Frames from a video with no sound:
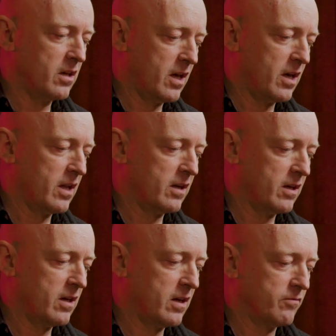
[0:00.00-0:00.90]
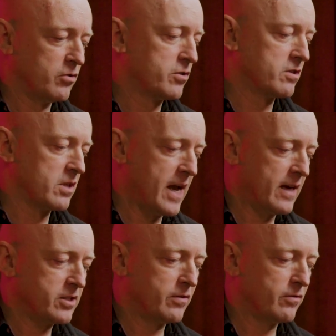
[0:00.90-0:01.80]
and versus an
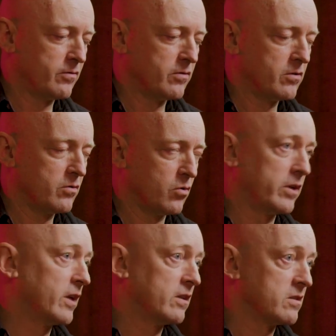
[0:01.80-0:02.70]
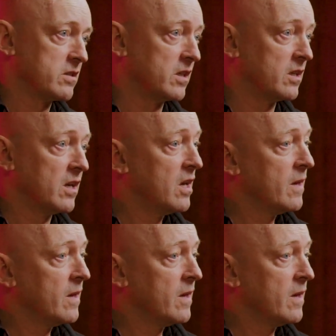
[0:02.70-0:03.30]
action oriented scene.